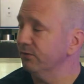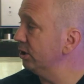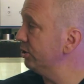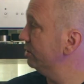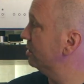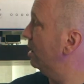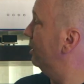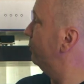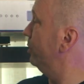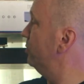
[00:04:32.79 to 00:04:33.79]
versions
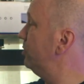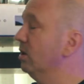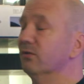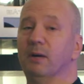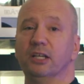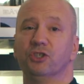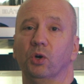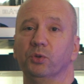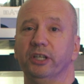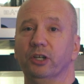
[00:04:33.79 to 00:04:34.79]
of what you see over my
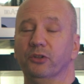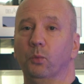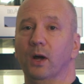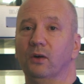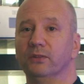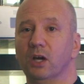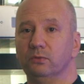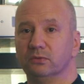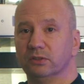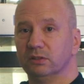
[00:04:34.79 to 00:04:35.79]
shoulder here, the Well
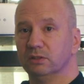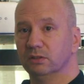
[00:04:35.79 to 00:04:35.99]
Floats.